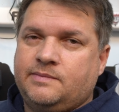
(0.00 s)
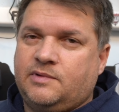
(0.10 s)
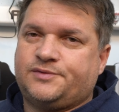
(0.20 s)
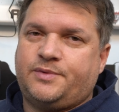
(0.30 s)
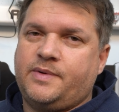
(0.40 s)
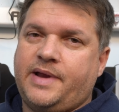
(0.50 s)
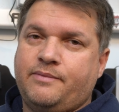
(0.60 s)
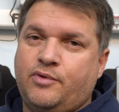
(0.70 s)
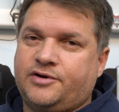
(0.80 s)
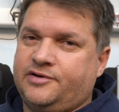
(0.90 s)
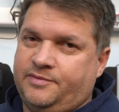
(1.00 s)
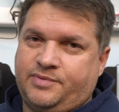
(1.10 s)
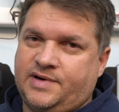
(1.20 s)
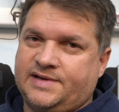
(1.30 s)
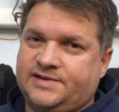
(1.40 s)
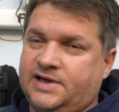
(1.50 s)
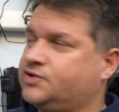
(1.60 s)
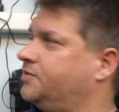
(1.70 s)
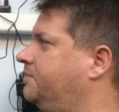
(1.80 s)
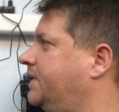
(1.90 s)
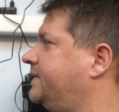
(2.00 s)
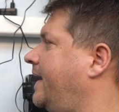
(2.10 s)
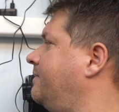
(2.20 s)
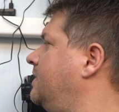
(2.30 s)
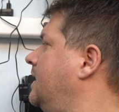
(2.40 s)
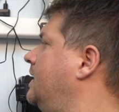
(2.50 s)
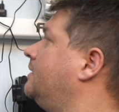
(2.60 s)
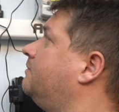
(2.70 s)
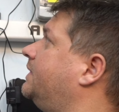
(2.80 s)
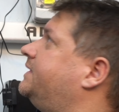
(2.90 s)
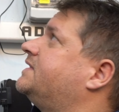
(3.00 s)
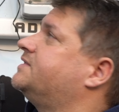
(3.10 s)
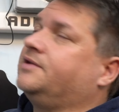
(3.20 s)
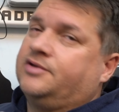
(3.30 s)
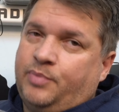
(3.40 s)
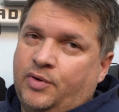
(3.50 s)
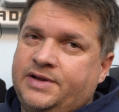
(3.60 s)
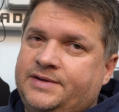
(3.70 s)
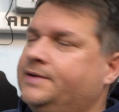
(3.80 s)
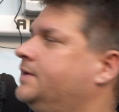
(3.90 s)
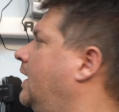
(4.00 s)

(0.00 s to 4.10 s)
Most probably I murdered the pronunciation big time, but that's not the point.